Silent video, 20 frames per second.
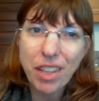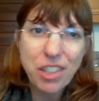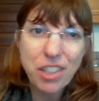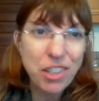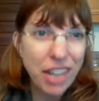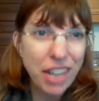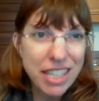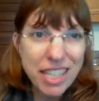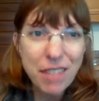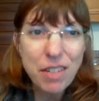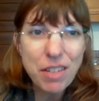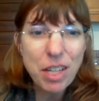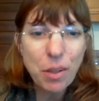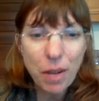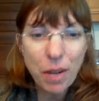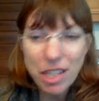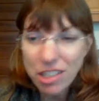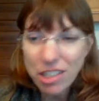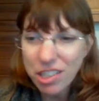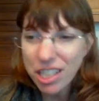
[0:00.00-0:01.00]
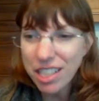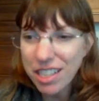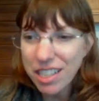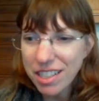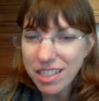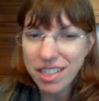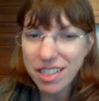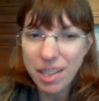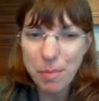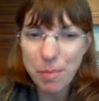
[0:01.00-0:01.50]
you guys have any
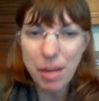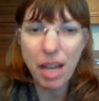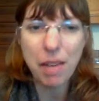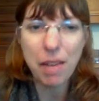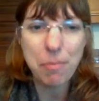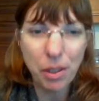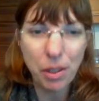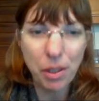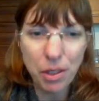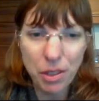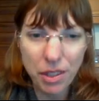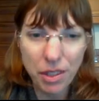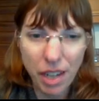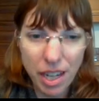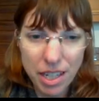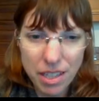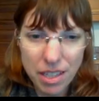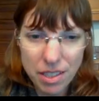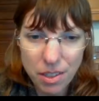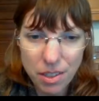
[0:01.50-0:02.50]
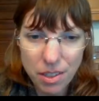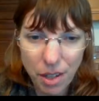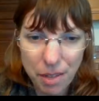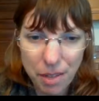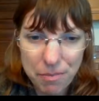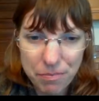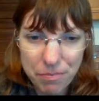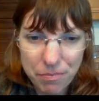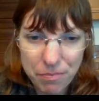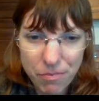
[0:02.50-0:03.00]
questions? Let me unmute you guys. Hold
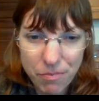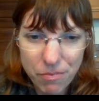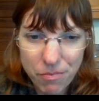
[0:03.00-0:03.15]
on.